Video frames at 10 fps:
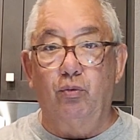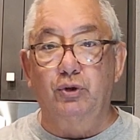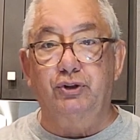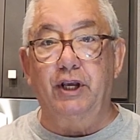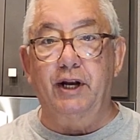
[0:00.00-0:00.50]
we'll
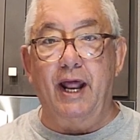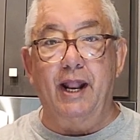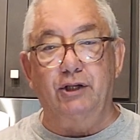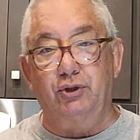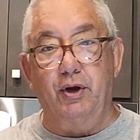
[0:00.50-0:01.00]
see tonight.
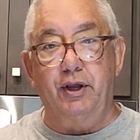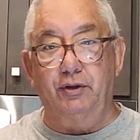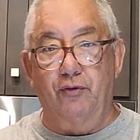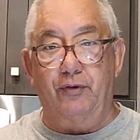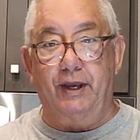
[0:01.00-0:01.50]
I'll show you.
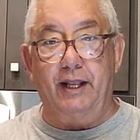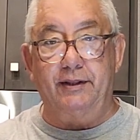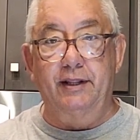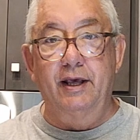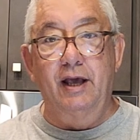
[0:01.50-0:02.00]
Don't forget,
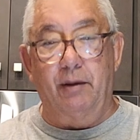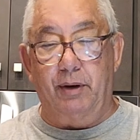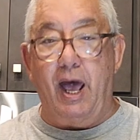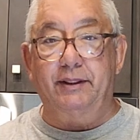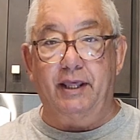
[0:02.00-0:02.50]

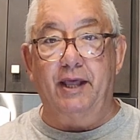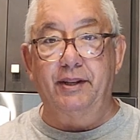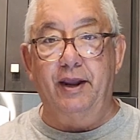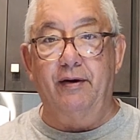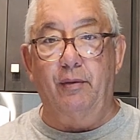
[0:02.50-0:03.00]
at the end
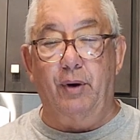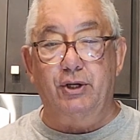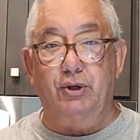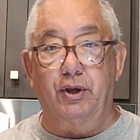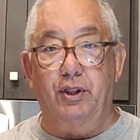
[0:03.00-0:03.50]
here, I'm going
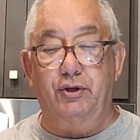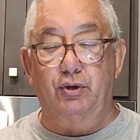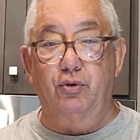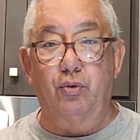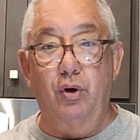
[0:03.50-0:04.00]
to show you the
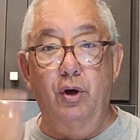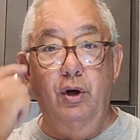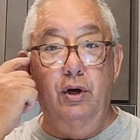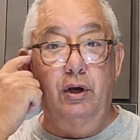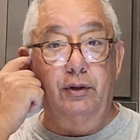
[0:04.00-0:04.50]
two,
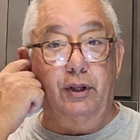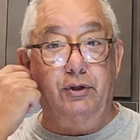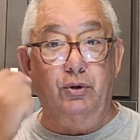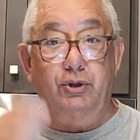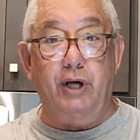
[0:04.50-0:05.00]
the
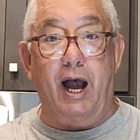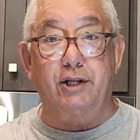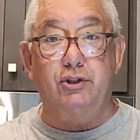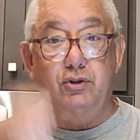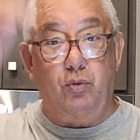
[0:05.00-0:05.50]
two
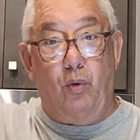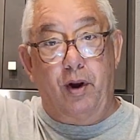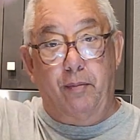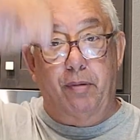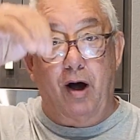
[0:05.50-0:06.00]
shots,
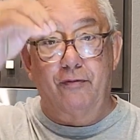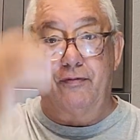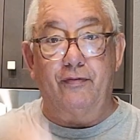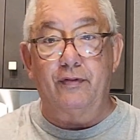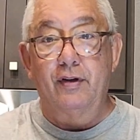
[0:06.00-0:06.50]
one
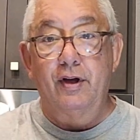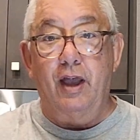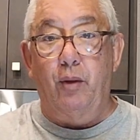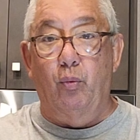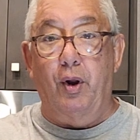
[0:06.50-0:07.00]
above
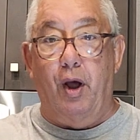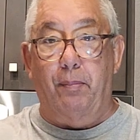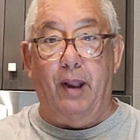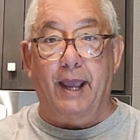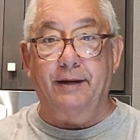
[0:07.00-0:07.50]
and one
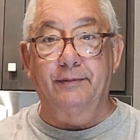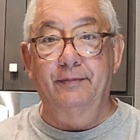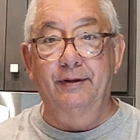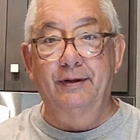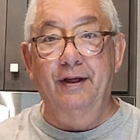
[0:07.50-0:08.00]
up light.
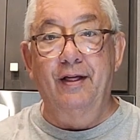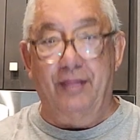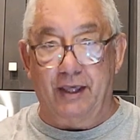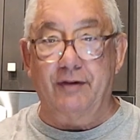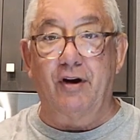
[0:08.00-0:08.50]

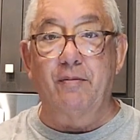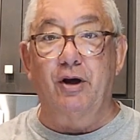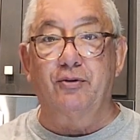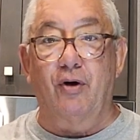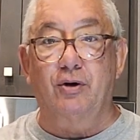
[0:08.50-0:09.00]
Thank you very
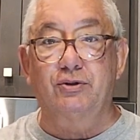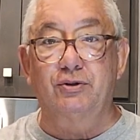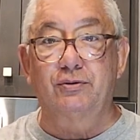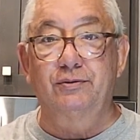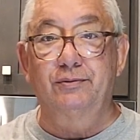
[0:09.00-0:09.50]
much, folks.